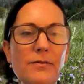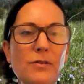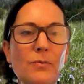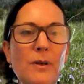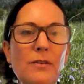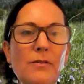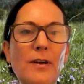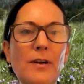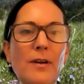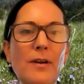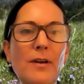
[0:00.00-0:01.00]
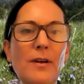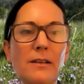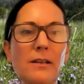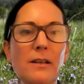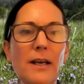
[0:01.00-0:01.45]
So redefining
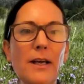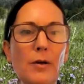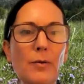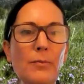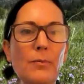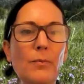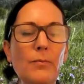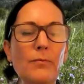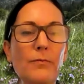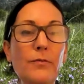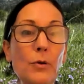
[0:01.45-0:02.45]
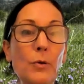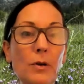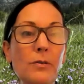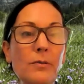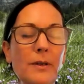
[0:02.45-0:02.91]

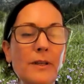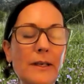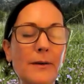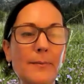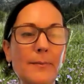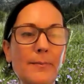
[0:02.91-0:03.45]
fuel, really.